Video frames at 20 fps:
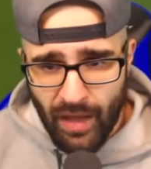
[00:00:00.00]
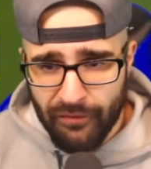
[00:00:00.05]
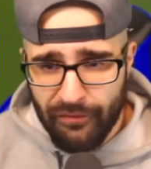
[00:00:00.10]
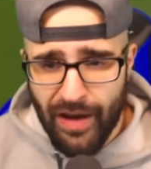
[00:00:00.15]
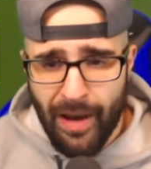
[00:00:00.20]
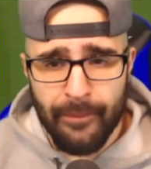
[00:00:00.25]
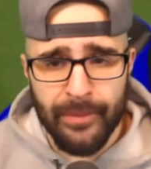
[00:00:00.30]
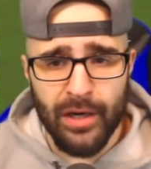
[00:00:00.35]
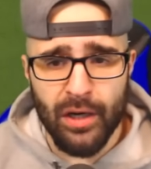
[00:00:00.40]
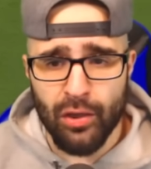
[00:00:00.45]

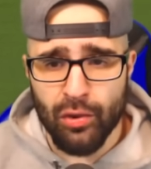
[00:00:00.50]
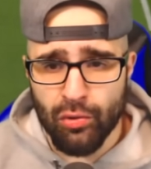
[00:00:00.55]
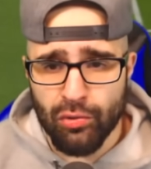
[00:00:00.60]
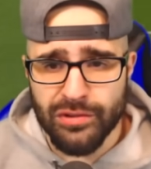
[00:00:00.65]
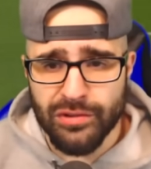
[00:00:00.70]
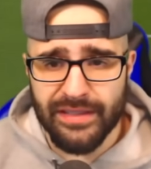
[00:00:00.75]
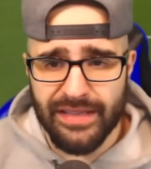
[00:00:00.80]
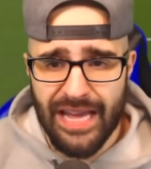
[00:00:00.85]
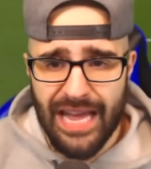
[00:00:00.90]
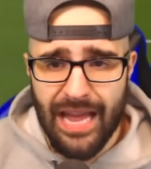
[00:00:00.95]
If I'm going to
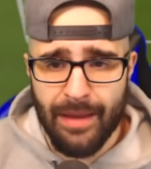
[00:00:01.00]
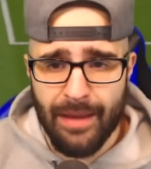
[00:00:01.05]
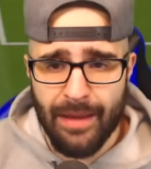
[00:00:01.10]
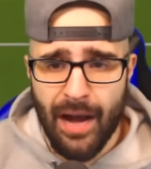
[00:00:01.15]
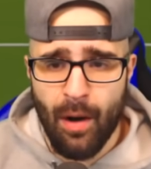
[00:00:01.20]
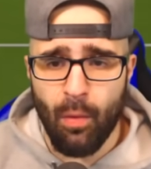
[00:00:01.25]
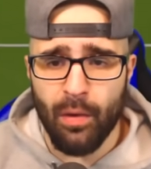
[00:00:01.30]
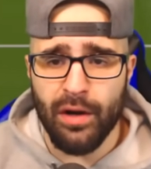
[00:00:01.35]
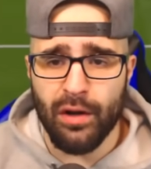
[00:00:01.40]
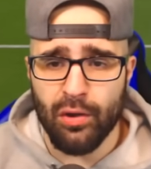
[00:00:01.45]
lose a
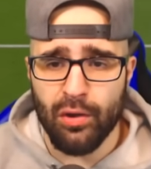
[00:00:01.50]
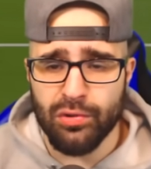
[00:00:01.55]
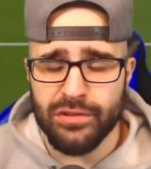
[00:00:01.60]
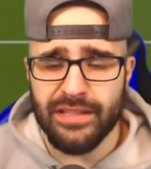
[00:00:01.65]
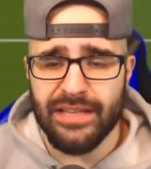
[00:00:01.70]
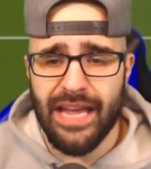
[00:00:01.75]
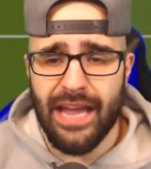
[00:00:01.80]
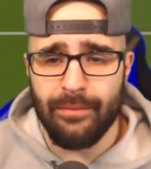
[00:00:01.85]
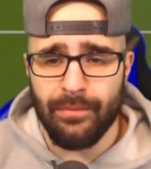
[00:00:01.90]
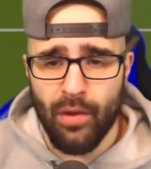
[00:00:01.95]
game, I want to
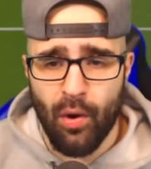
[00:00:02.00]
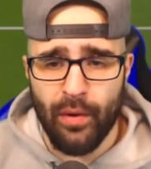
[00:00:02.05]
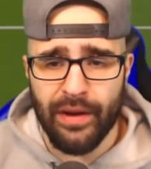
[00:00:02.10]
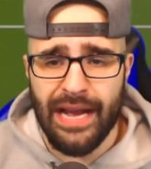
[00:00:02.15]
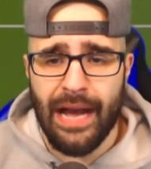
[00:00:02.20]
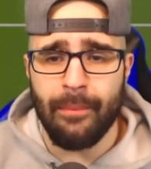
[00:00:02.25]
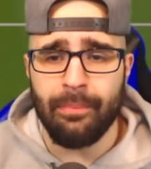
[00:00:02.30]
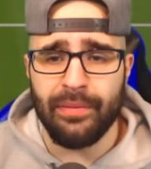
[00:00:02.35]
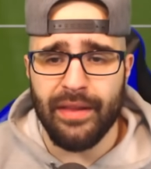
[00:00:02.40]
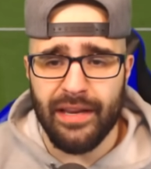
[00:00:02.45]
lose a game
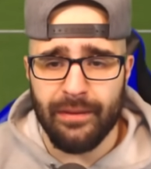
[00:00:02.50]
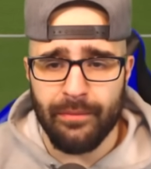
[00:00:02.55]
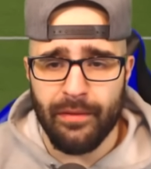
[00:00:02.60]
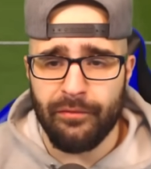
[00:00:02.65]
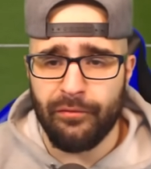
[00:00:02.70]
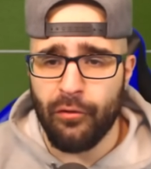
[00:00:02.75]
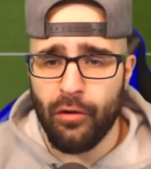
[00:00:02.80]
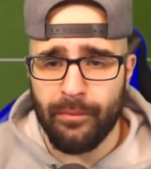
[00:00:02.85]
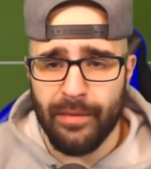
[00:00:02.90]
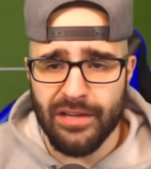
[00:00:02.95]
knowing I played in
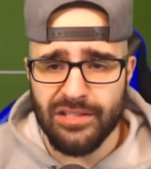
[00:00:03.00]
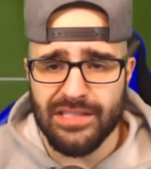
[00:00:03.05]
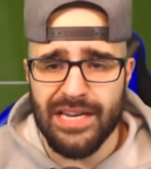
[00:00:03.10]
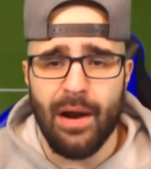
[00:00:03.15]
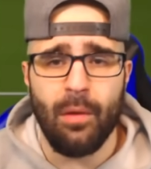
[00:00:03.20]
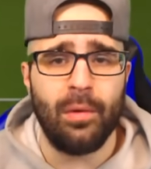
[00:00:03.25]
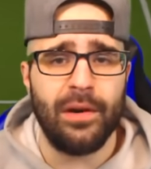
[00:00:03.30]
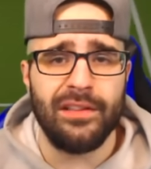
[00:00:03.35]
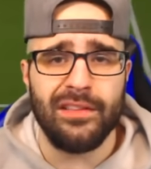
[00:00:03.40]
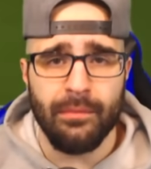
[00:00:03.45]
the
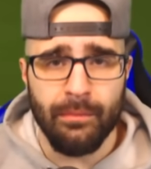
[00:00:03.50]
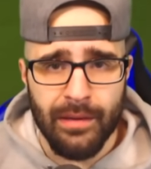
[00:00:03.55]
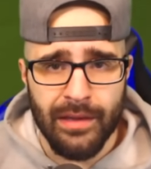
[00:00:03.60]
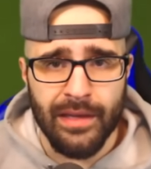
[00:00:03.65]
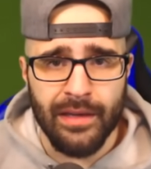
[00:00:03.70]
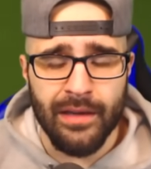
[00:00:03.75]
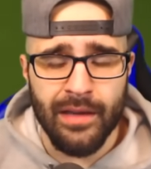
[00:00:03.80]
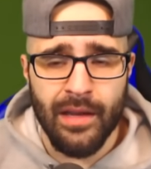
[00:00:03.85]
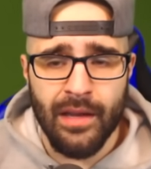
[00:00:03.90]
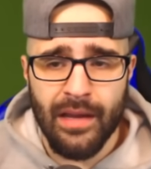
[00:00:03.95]
formation I wanted to
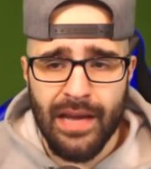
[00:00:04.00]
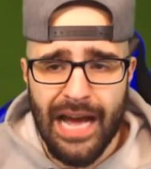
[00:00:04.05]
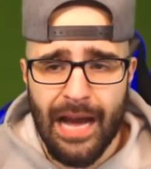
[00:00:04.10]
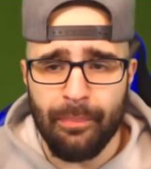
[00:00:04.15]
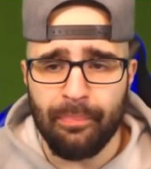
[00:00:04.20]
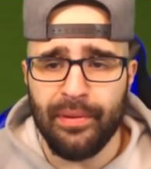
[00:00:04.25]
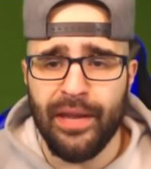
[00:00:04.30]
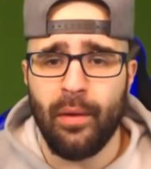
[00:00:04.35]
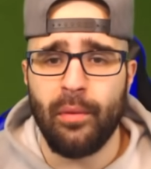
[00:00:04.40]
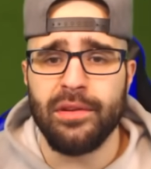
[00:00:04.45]
be in.
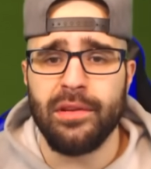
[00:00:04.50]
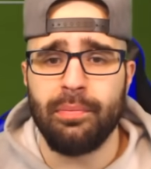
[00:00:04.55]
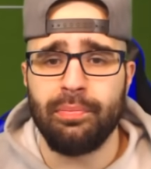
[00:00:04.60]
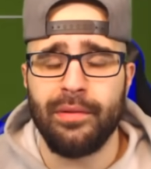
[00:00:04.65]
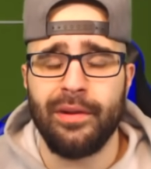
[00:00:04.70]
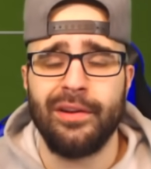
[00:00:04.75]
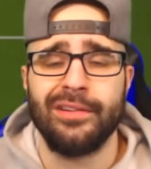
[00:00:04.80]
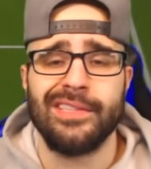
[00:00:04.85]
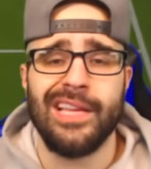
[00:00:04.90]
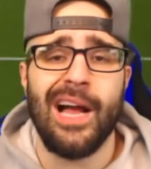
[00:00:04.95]
I play with the
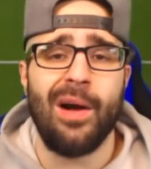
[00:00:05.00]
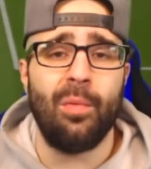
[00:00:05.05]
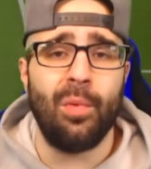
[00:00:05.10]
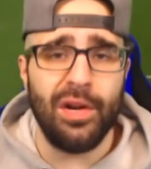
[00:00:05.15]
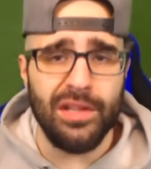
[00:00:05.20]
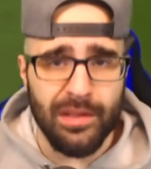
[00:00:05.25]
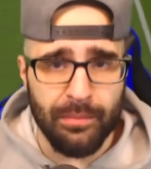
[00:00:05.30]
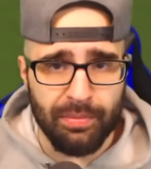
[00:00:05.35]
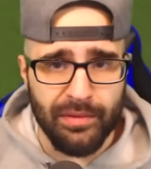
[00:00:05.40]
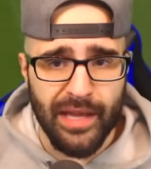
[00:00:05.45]
players I
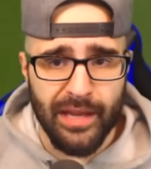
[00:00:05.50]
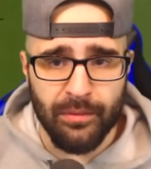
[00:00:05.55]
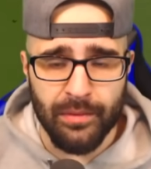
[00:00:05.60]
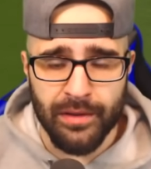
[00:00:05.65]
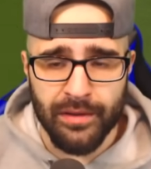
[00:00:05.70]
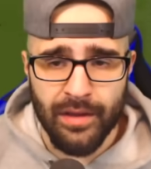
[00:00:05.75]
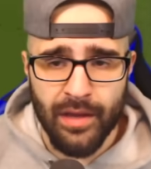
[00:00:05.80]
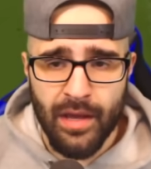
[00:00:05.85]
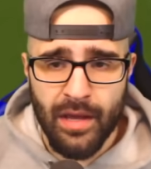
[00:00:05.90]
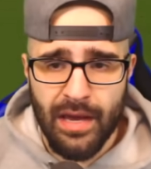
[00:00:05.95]
wanted to play
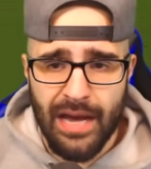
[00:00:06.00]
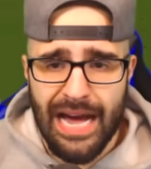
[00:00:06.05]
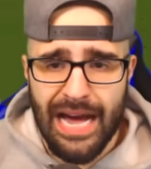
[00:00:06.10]
with.